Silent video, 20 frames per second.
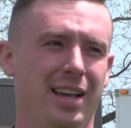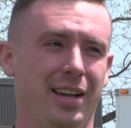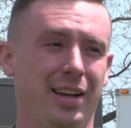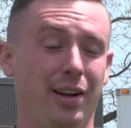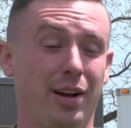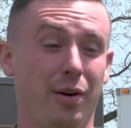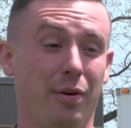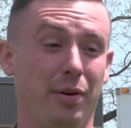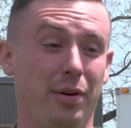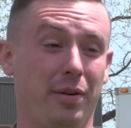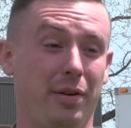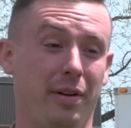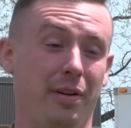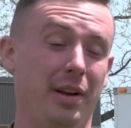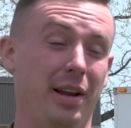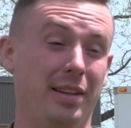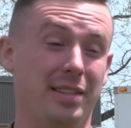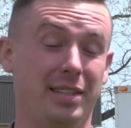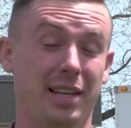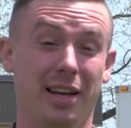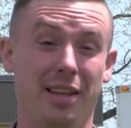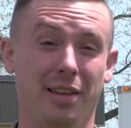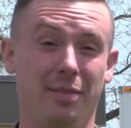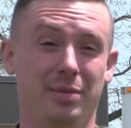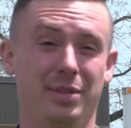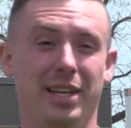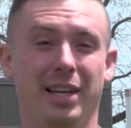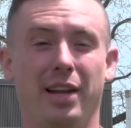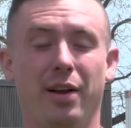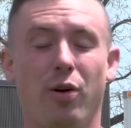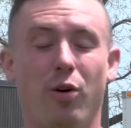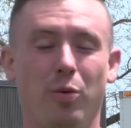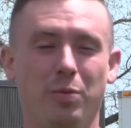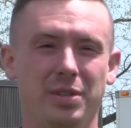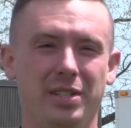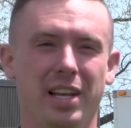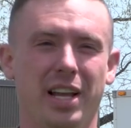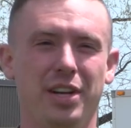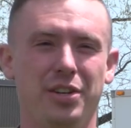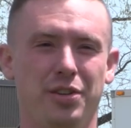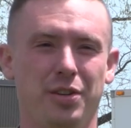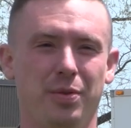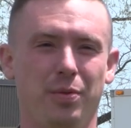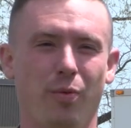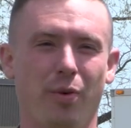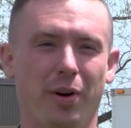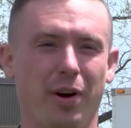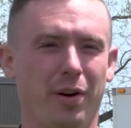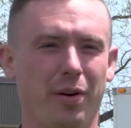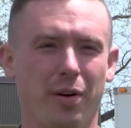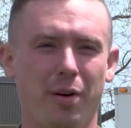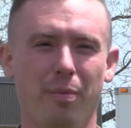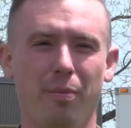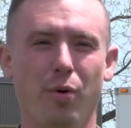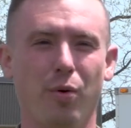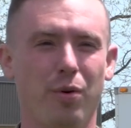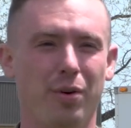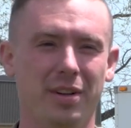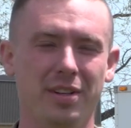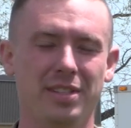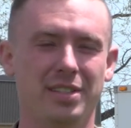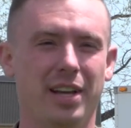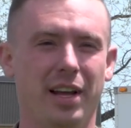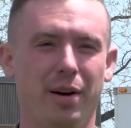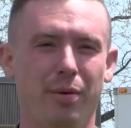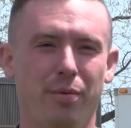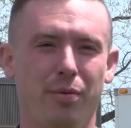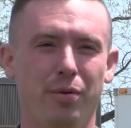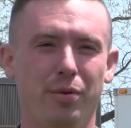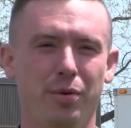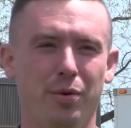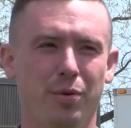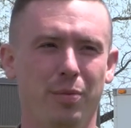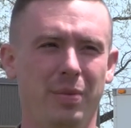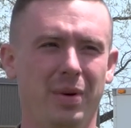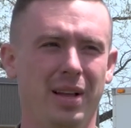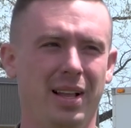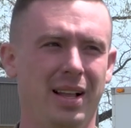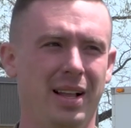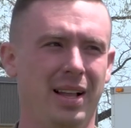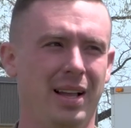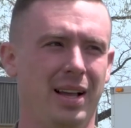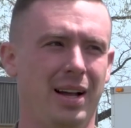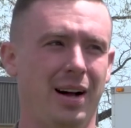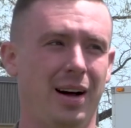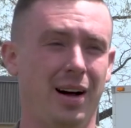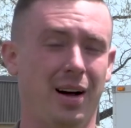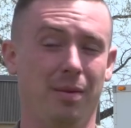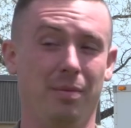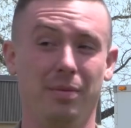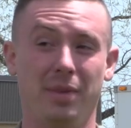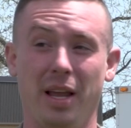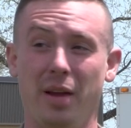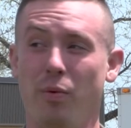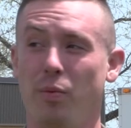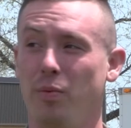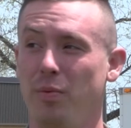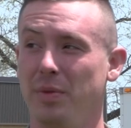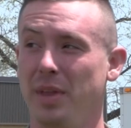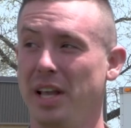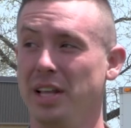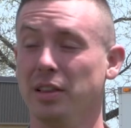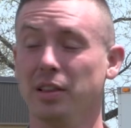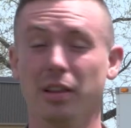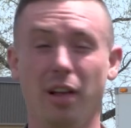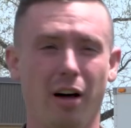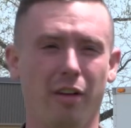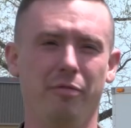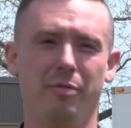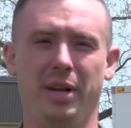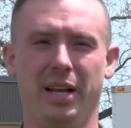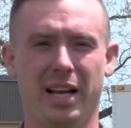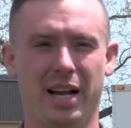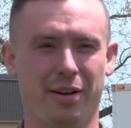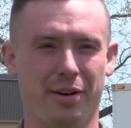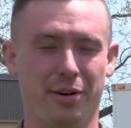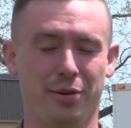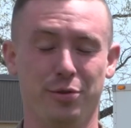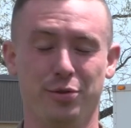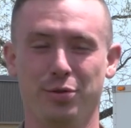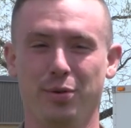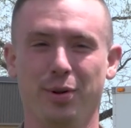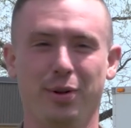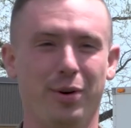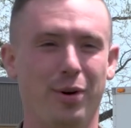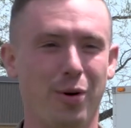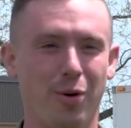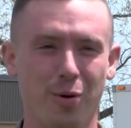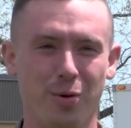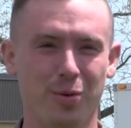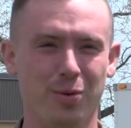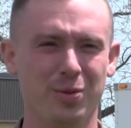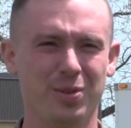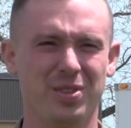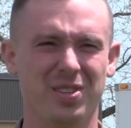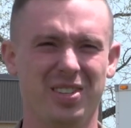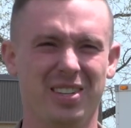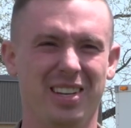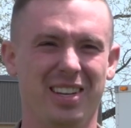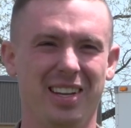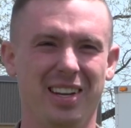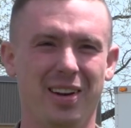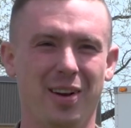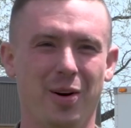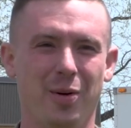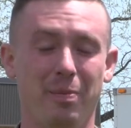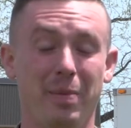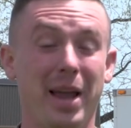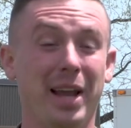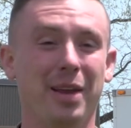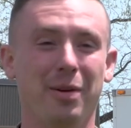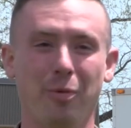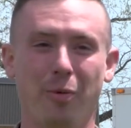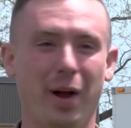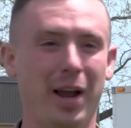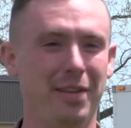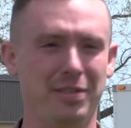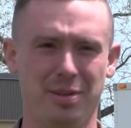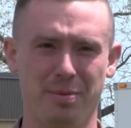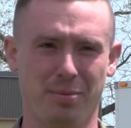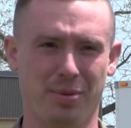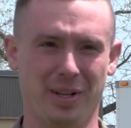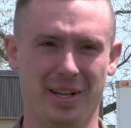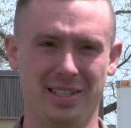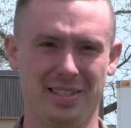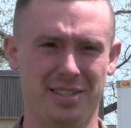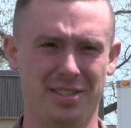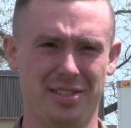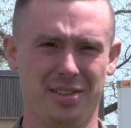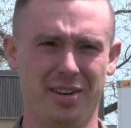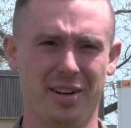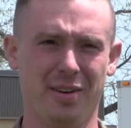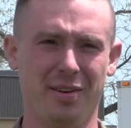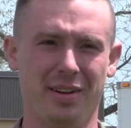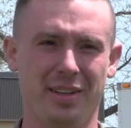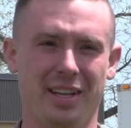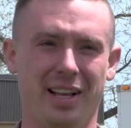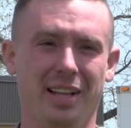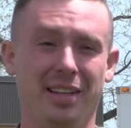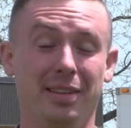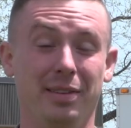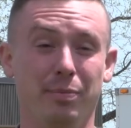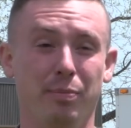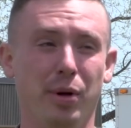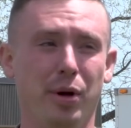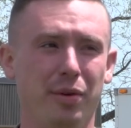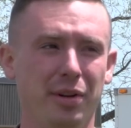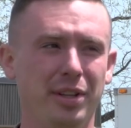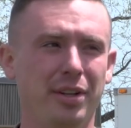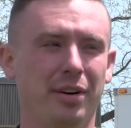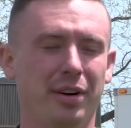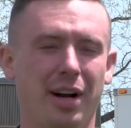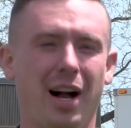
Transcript: you know, and instead of them sitting at home station, working on a board inside a room, they love being out here, drilling holes, you know, making waves in places, you know, and building their